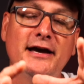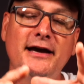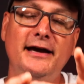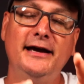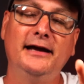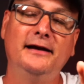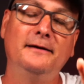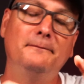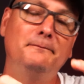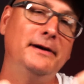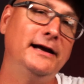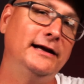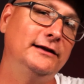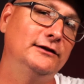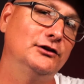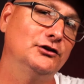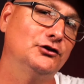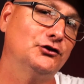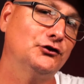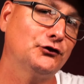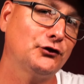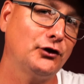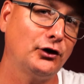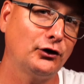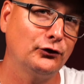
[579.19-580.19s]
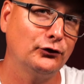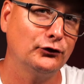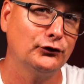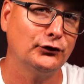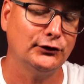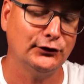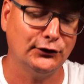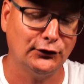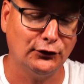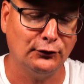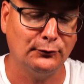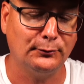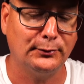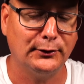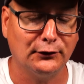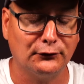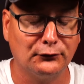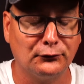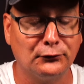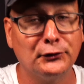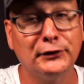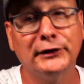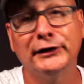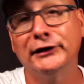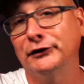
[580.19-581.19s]
and made the struggles a little bit
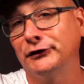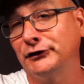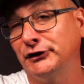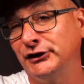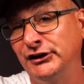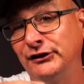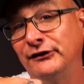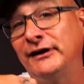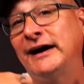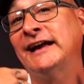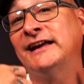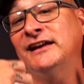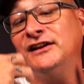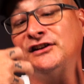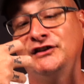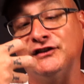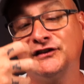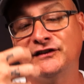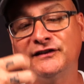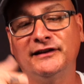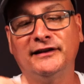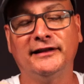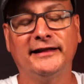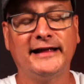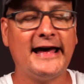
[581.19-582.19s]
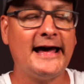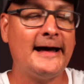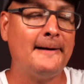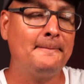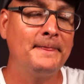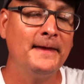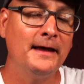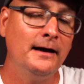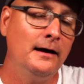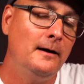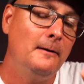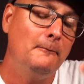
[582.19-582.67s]
real. You know, I could see that.